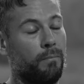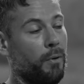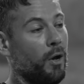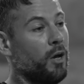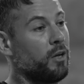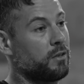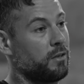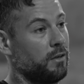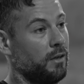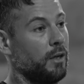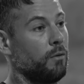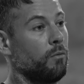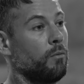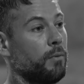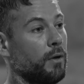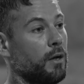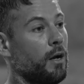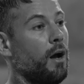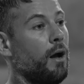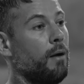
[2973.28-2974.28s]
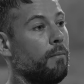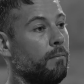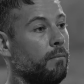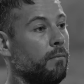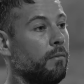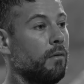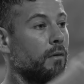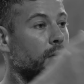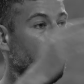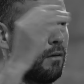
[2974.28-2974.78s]
personally will
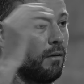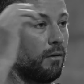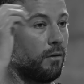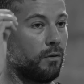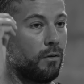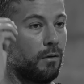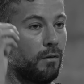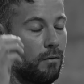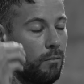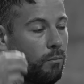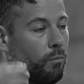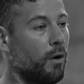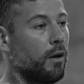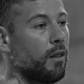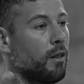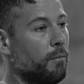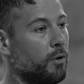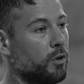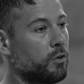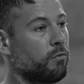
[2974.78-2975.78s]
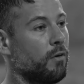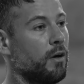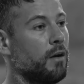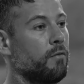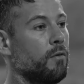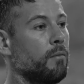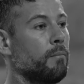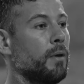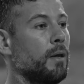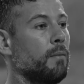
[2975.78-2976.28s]
become one of the most
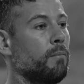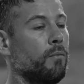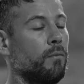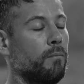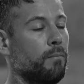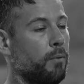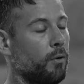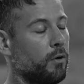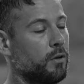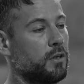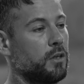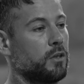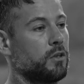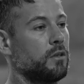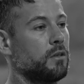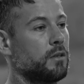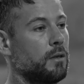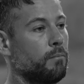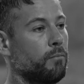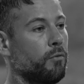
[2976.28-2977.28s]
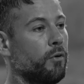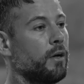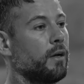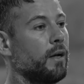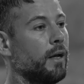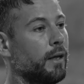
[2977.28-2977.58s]
relevant politicians in Britain.